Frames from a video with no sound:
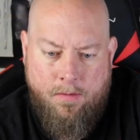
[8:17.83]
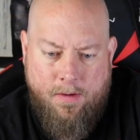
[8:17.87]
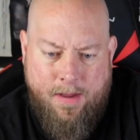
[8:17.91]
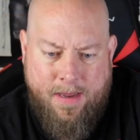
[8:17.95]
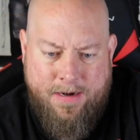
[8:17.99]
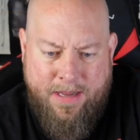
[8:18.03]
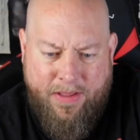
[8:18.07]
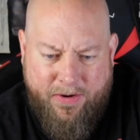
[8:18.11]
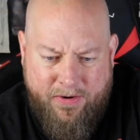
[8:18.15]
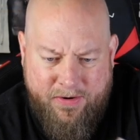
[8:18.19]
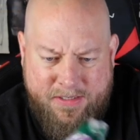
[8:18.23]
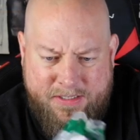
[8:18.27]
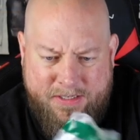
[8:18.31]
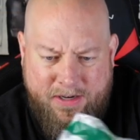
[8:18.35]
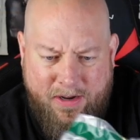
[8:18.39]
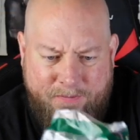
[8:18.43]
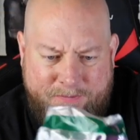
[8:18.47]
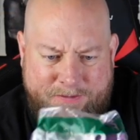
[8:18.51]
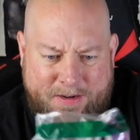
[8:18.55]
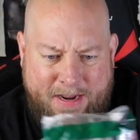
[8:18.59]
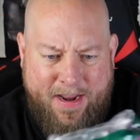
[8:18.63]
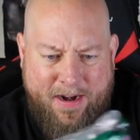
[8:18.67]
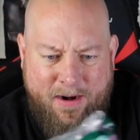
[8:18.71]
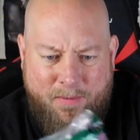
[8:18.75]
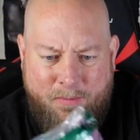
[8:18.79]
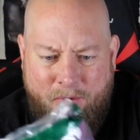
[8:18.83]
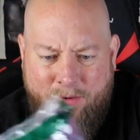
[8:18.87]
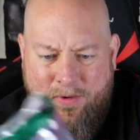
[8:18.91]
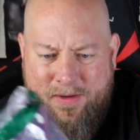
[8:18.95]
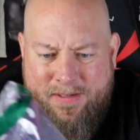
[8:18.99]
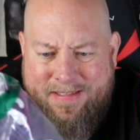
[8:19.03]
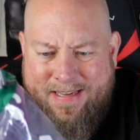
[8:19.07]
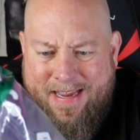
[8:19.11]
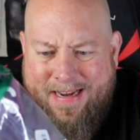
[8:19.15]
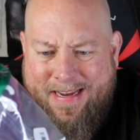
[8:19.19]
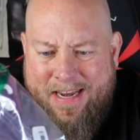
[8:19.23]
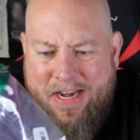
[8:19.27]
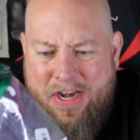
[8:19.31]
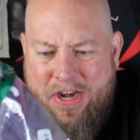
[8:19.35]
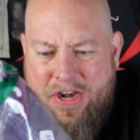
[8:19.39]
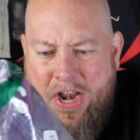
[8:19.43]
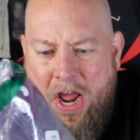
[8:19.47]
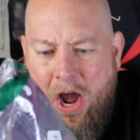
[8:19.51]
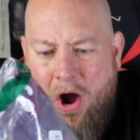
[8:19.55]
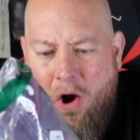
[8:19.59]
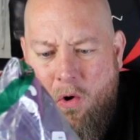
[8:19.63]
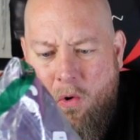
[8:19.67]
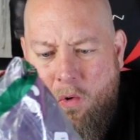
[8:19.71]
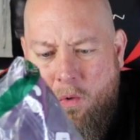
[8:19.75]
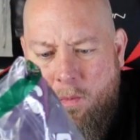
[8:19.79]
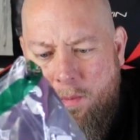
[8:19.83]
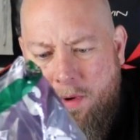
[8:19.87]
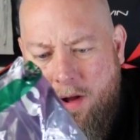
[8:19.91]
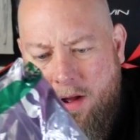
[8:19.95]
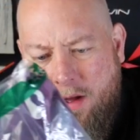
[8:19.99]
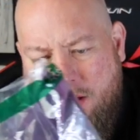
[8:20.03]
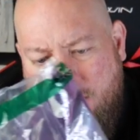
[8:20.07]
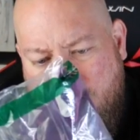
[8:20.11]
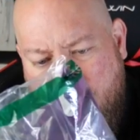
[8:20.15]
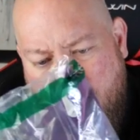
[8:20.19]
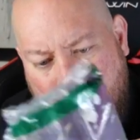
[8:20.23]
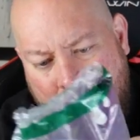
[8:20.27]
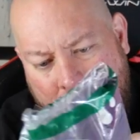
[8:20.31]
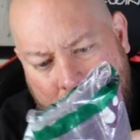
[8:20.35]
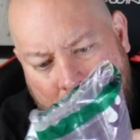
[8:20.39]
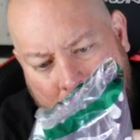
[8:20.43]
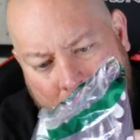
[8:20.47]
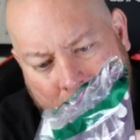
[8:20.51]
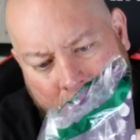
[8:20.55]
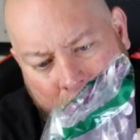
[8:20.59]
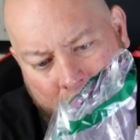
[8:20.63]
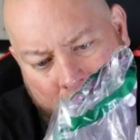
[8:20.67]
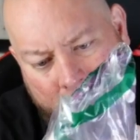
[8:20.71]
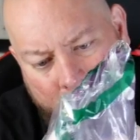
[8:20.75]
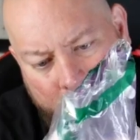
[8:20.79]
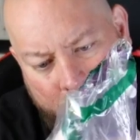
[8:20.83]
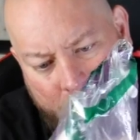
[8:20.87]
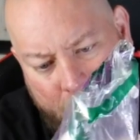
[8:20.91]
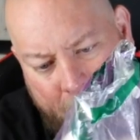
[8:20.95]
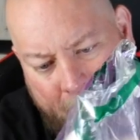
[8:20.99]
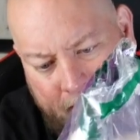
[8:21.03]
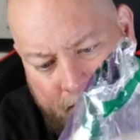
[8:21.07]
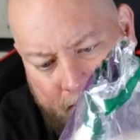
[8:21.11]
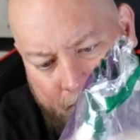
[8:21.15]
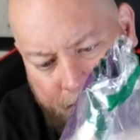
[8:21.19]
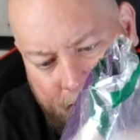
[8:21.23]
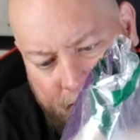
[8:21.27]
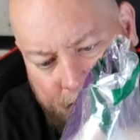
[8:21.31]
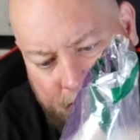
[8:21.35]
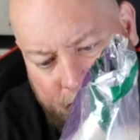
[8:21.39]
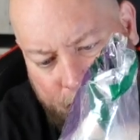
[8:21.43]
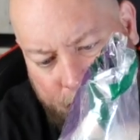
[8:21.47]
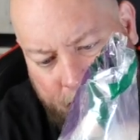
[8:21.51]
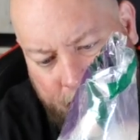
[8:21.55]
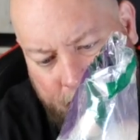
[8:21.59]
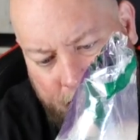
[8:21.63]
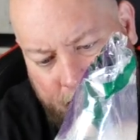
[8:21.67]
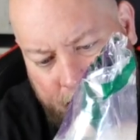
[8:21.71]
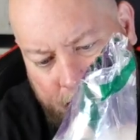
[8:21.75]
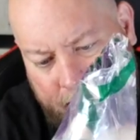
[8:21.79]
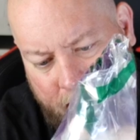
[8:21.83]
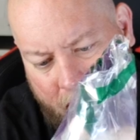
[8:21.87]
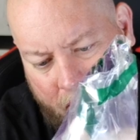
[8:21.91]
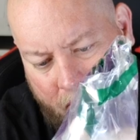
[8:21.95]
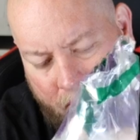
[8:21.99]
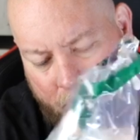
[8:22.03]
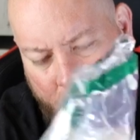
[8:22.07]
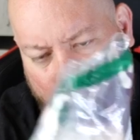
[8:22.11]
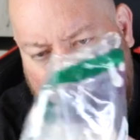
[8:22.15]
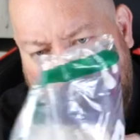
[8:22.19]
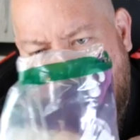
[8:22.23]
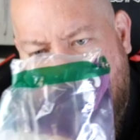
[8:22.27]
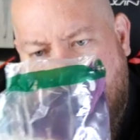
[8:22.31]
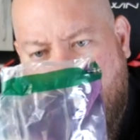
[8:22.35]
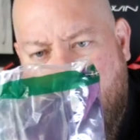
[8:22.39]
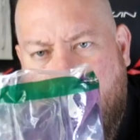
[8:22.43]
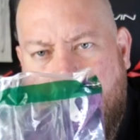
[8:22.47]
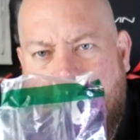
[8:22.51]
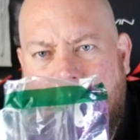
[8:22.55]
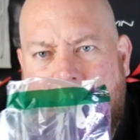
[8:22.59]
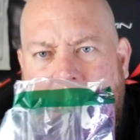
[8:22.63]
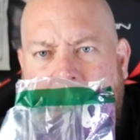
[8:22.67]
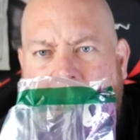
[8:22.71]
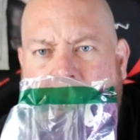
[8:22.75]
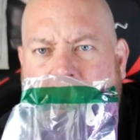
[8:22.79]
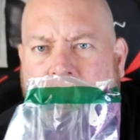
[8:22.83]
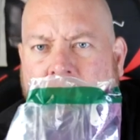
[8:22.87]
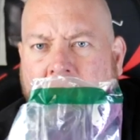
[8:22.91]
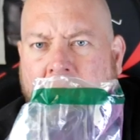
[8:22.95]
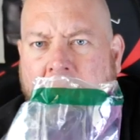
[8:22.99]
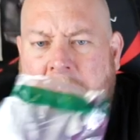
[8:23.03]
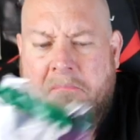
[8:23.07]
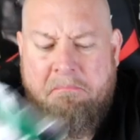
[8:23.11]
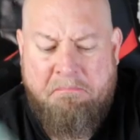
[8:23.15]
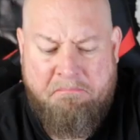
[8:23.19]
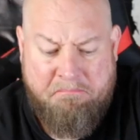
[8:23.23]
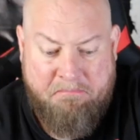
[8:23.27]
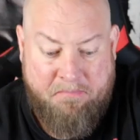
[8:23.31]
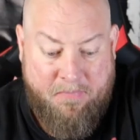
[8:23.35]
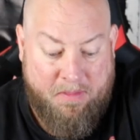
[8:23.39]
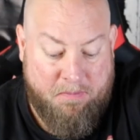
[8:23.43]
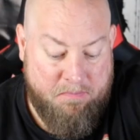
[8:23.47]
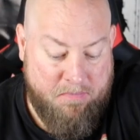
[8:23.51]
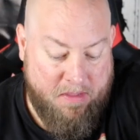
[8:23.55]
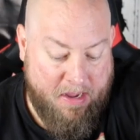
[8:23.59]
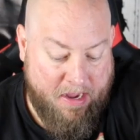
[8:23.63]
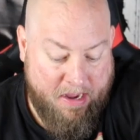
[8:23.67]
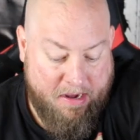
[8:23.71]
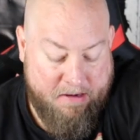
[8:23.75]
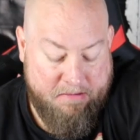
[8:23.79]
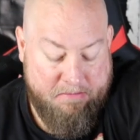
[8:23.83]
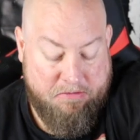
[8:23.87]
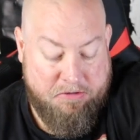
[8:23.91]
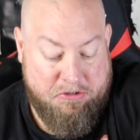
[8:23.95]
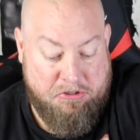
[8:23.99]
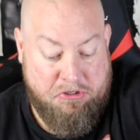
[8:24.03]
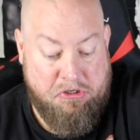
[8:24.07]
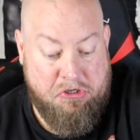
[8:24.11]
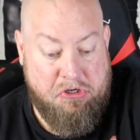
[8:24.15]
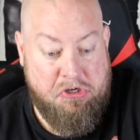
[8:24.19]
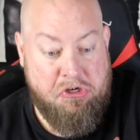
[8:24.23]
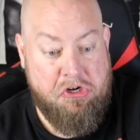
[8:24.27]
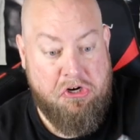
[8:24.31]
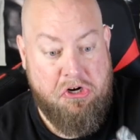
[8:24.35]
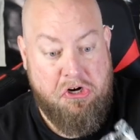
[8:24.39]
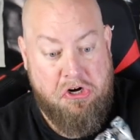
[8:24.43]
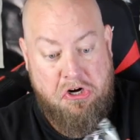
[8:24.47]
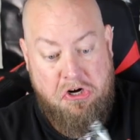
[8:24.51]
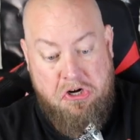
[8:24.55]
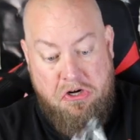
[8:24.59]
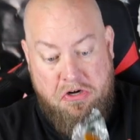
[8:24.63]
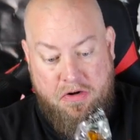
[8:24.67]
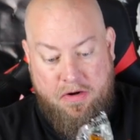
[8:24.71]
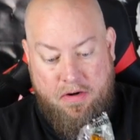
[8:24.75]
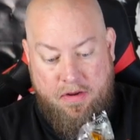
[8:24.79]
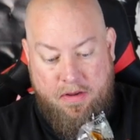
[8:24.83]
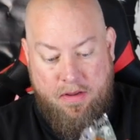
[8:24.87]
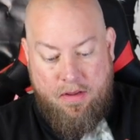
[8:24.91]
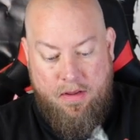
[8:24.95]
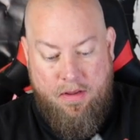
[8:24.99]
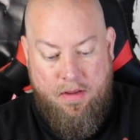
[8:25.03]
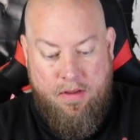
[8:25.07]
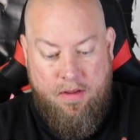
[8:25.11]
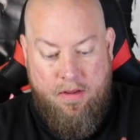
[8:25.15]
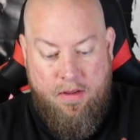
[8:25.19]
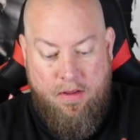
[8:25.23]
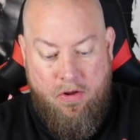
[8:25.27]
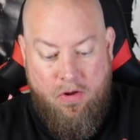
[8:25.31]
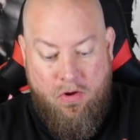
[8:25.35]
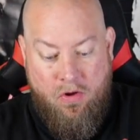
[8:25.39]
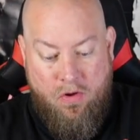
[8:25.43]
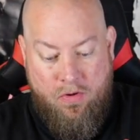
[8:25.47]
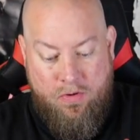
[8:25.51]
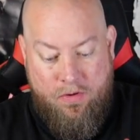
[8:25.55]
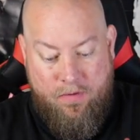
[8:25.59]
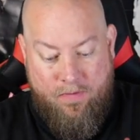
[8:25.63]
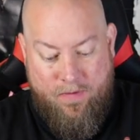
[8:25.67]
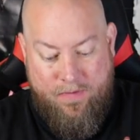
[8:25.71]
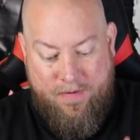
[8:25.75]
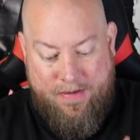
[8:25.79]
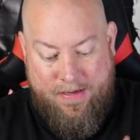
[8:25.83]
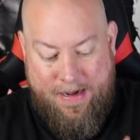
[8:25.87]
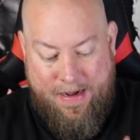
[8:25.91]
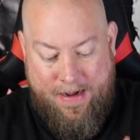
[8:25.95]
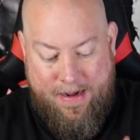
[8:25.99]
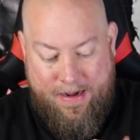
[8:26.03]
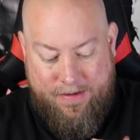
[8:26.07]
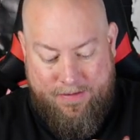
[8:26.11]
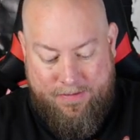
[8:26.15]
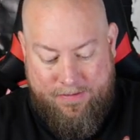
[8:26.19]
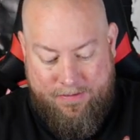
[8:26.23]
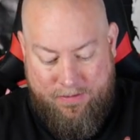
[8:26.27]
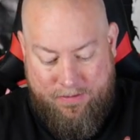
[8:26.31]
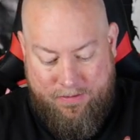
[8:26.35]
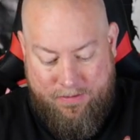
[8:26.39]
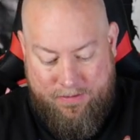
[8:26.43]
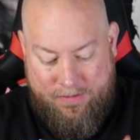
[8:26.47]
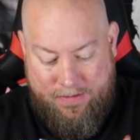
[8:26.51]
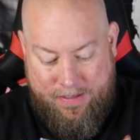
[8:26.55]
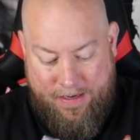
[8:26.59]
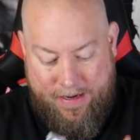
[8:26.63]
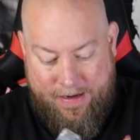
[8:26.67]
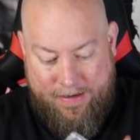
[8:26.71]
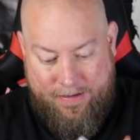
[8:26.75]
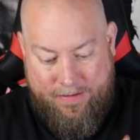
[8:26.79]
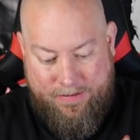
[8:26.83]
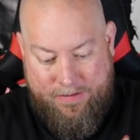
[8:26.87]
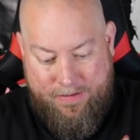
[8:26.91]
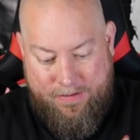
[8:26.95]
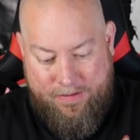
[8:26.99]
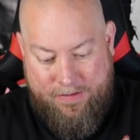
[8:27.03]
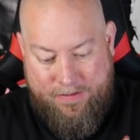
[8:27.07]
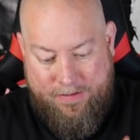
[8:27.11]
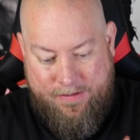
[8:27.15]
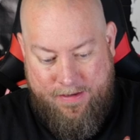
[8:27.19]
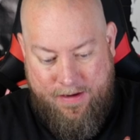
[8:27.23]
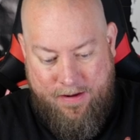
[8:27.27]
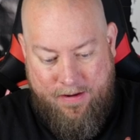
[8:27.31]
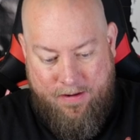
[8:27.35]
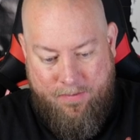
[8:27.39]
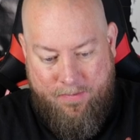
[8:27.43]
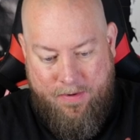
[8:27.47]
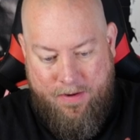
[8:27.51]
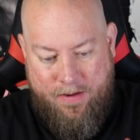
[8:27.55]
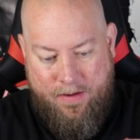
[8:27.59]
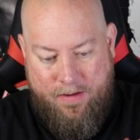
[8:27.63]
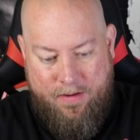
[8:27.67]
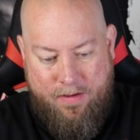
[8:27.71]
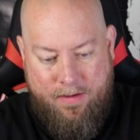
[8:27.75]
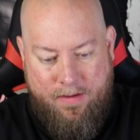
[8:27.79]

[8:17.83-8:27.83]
Another stuffed animal is like a gnome. Brand on this one is Aurora. I'm not sure. We've got, looks like just some,